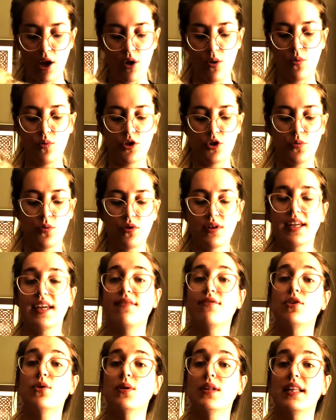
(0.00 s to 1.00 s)
which will
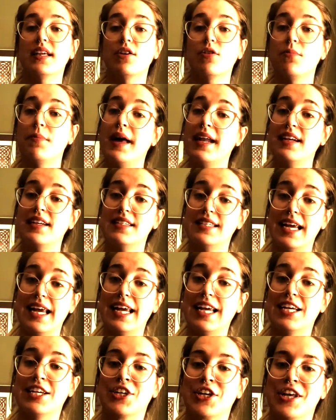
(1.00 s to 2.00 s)
give you a little
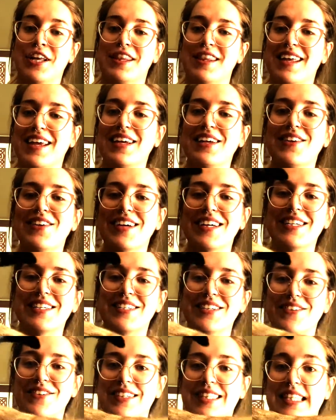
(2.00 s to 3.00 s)
meditation that you can
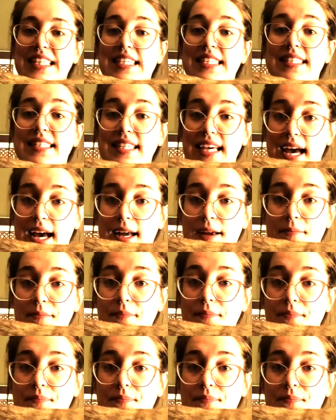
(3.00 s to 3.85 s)
do in this time.